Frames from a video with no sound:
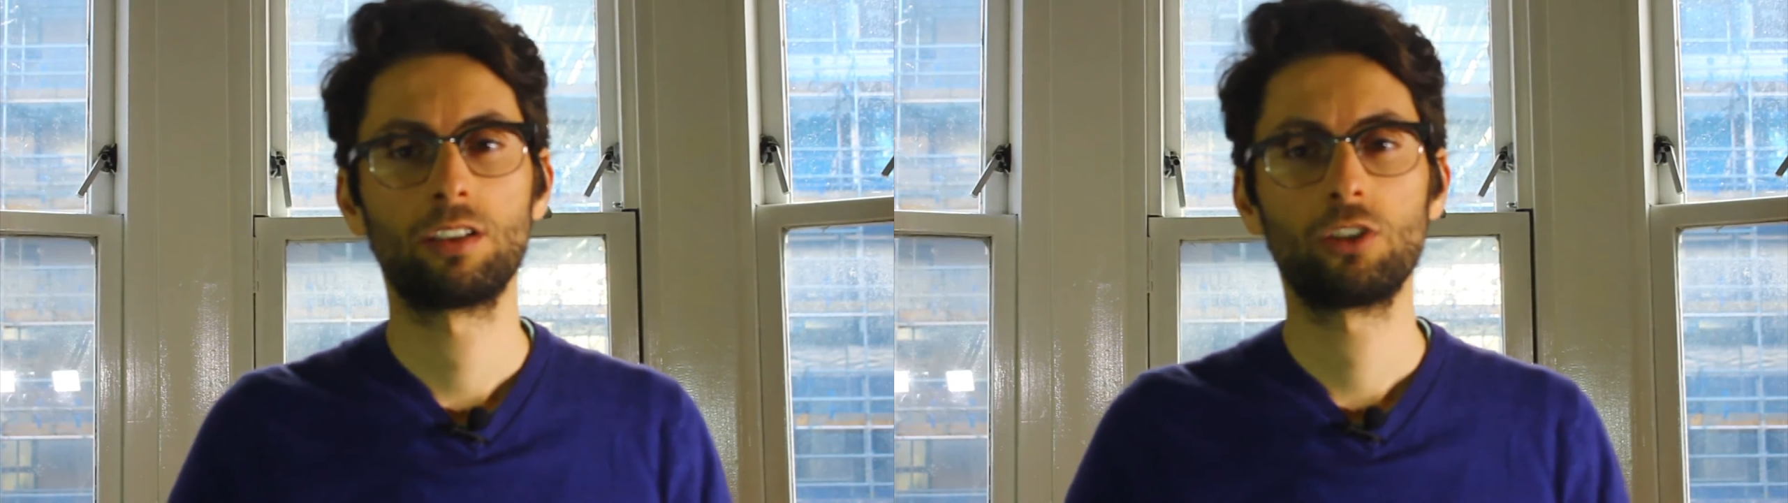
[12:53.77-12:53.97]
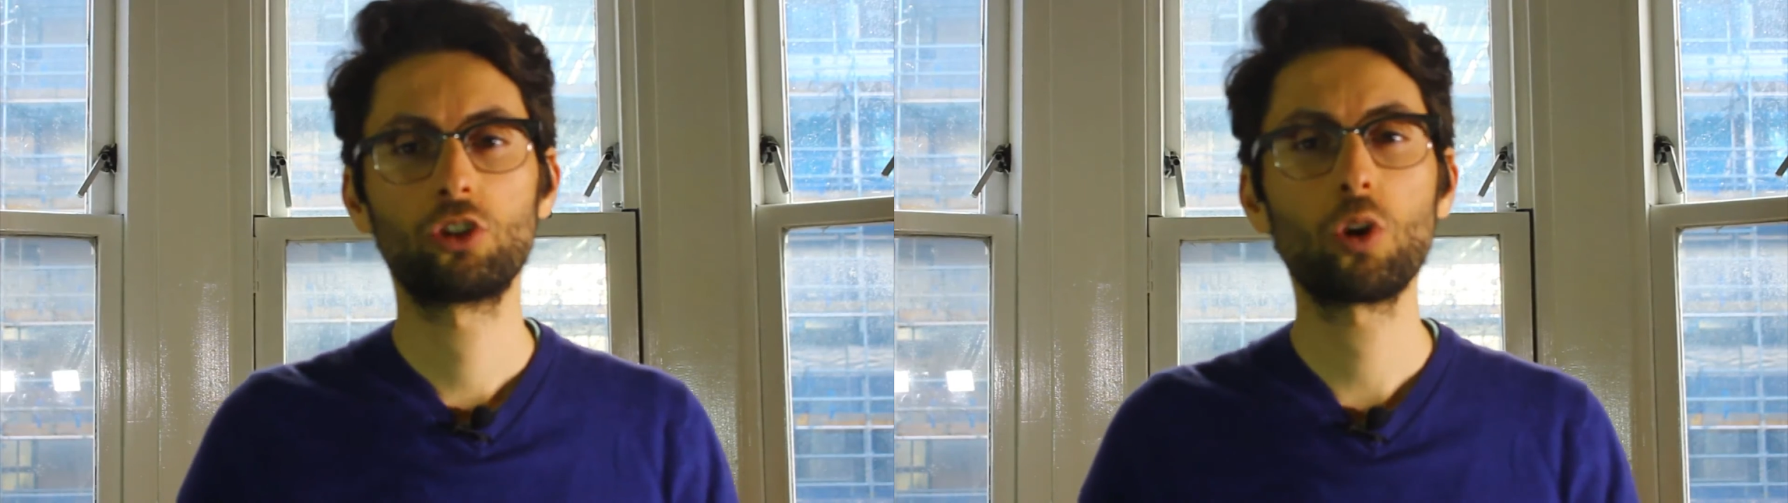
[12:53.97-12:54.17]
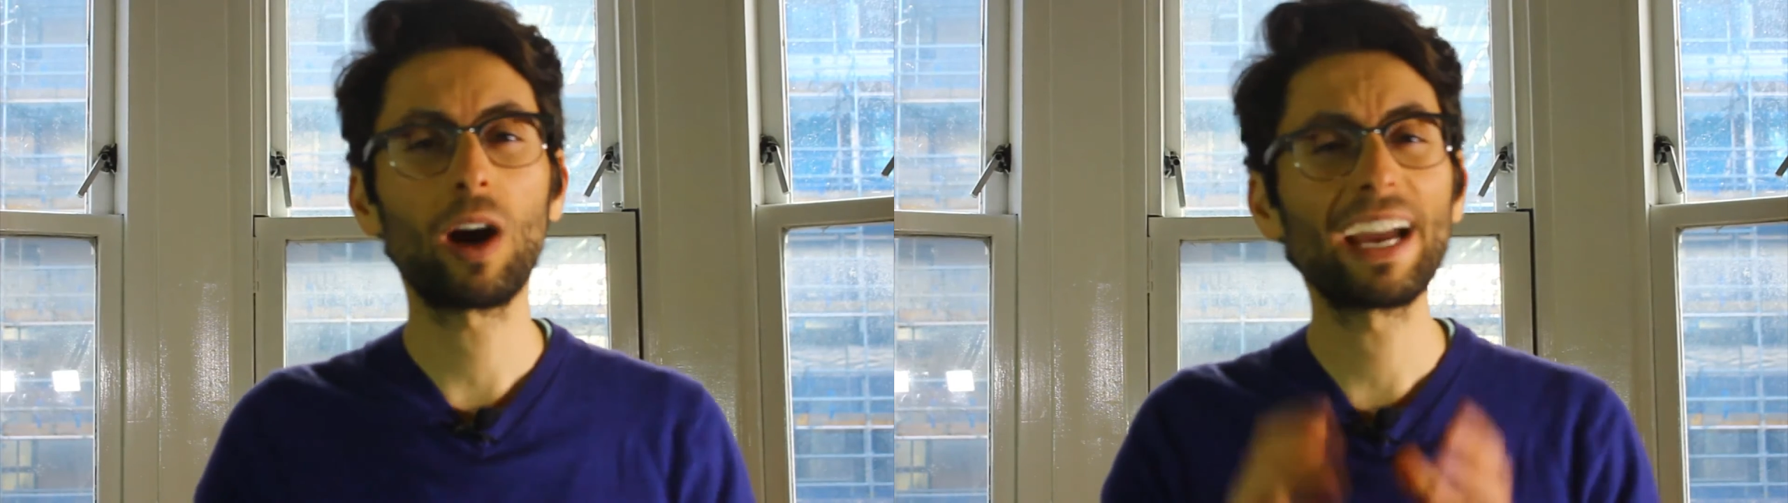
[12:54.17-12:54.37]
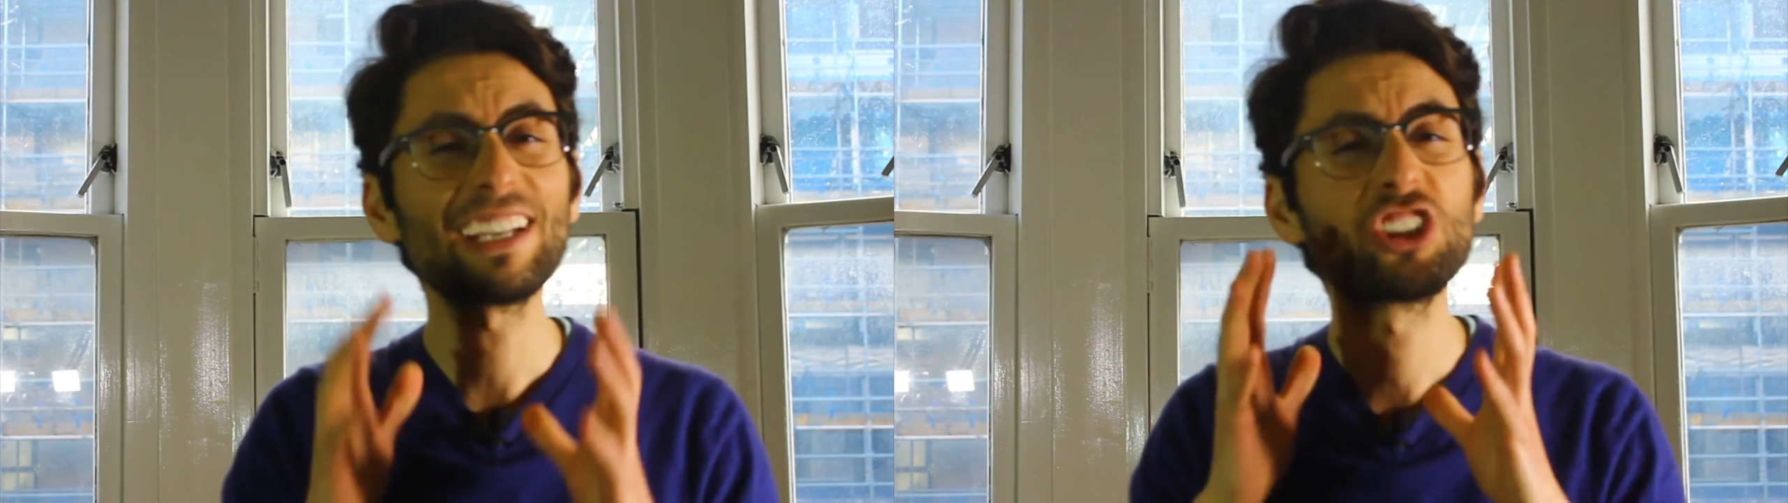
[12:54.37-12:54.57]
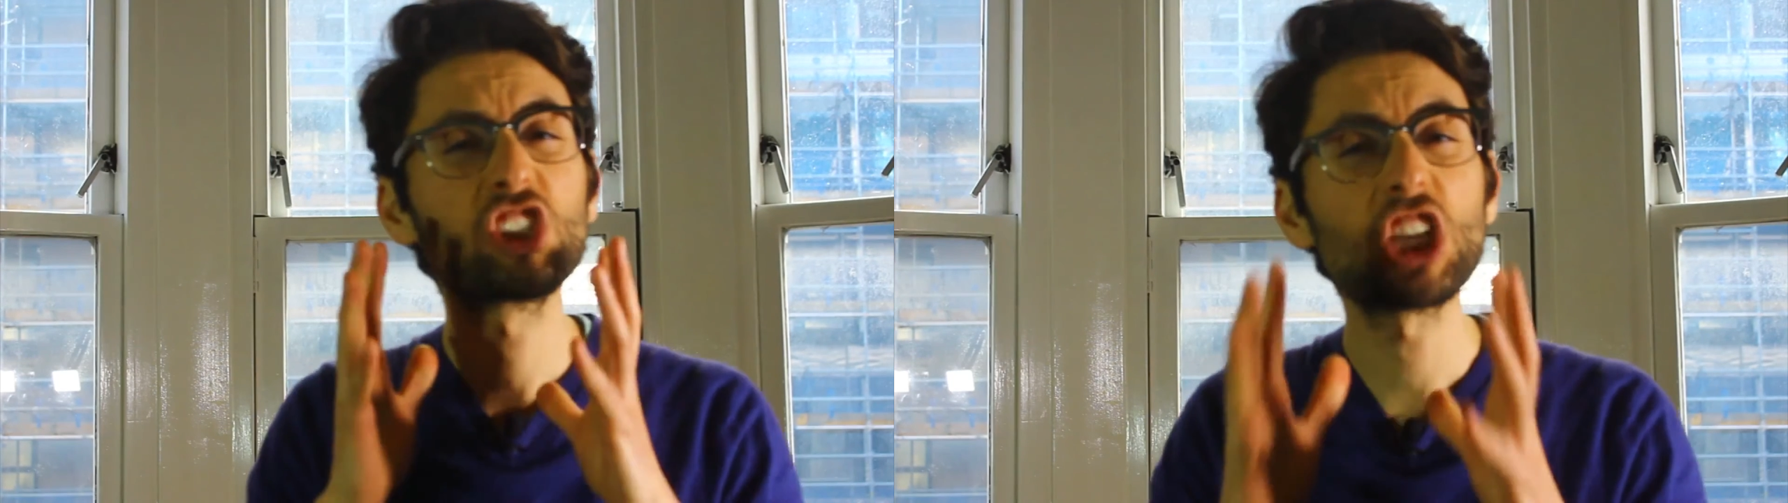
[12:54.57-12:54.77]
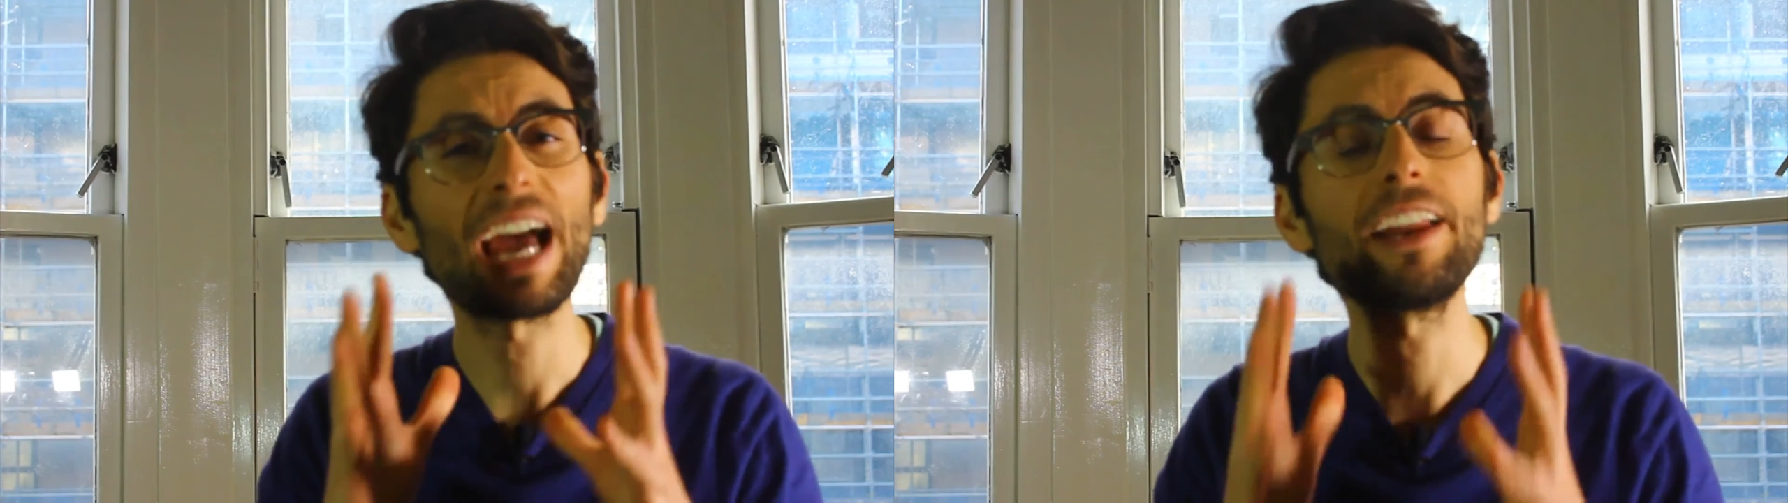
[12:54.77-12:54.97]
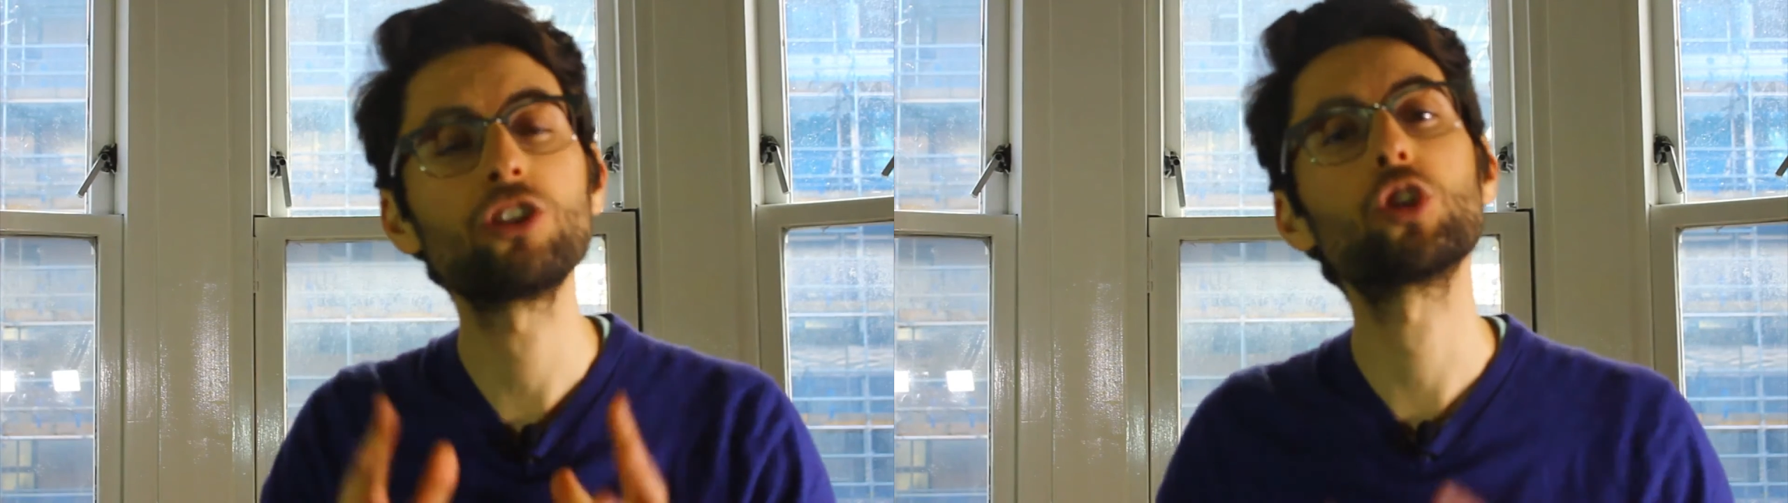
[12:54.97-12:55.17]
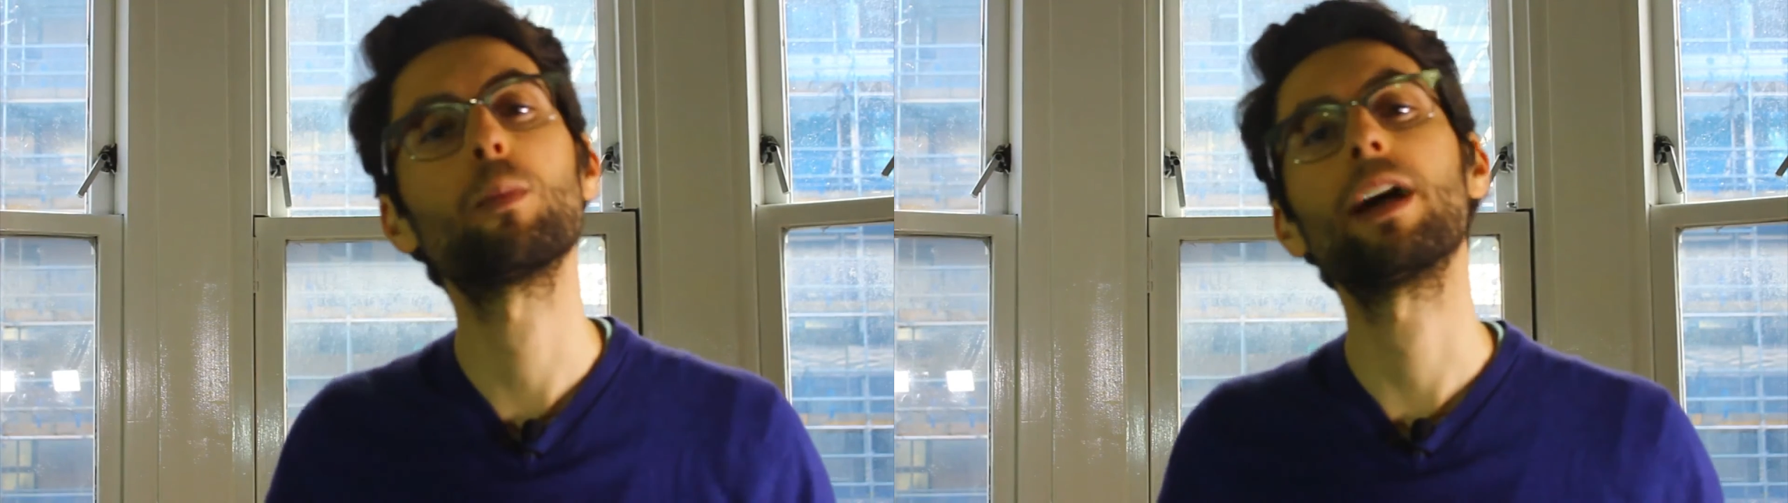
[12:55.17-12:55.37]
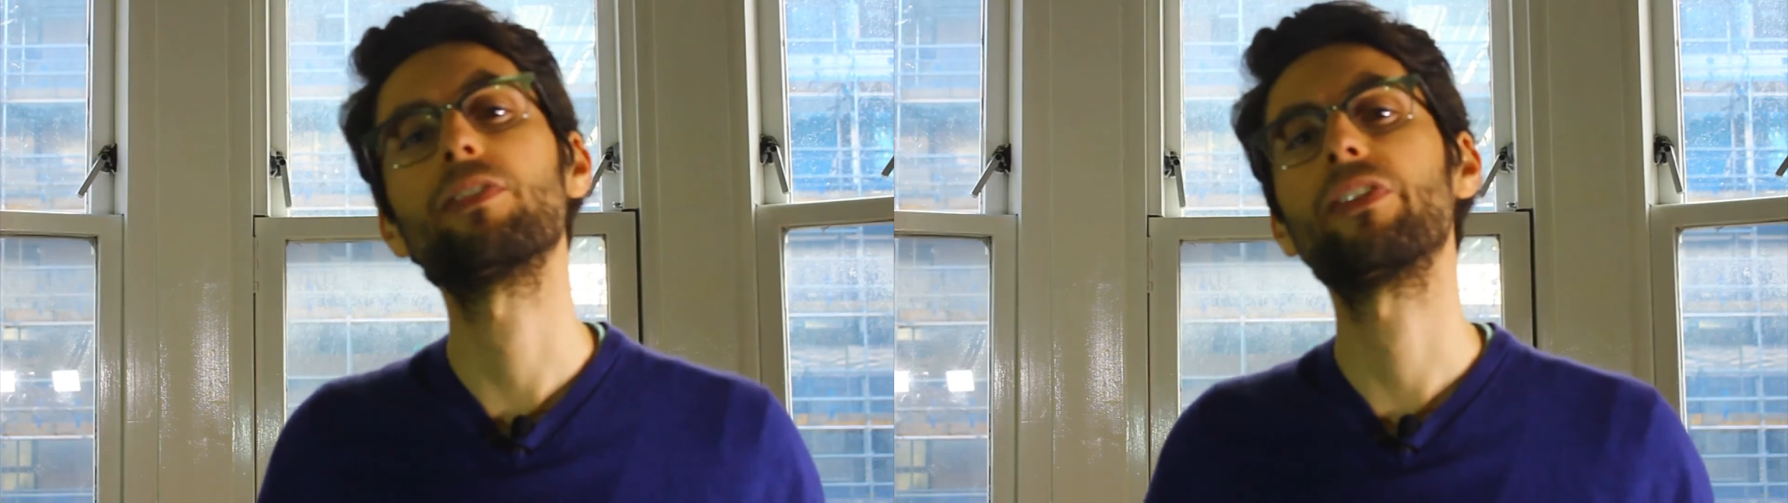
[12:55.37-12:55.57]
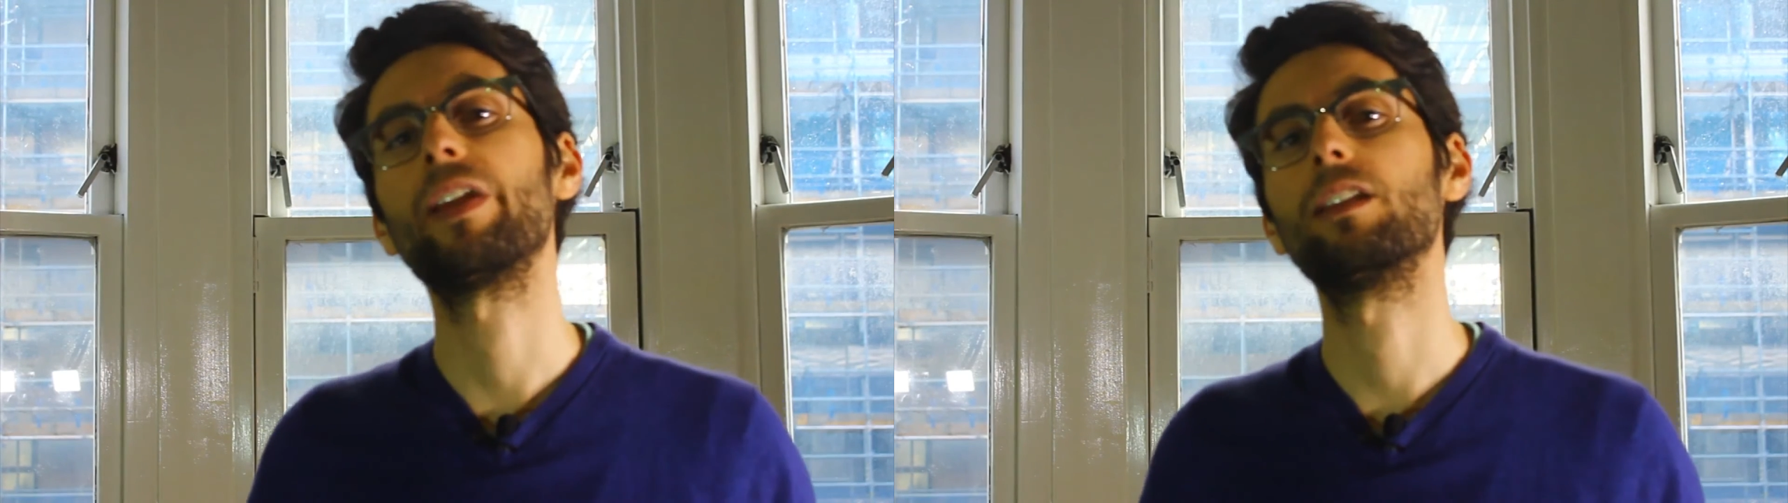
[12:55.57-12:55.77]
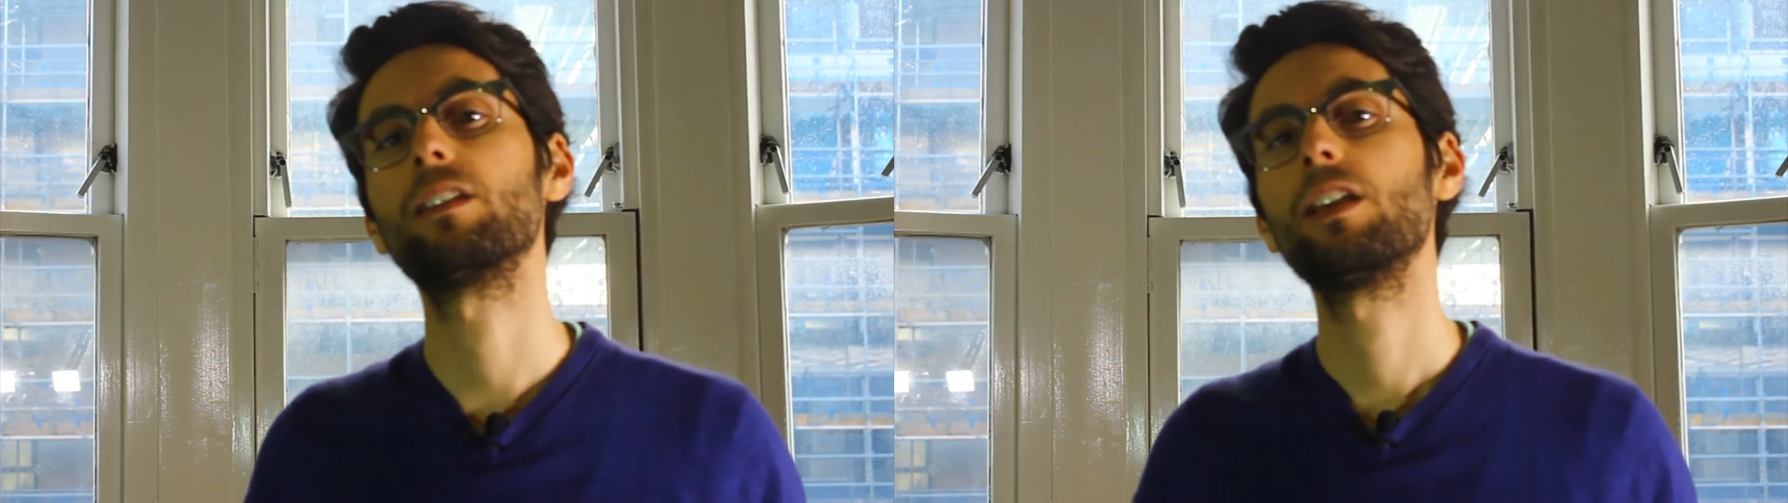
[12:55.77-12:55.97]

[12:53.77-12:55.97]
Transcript: So I challenge you, my friend,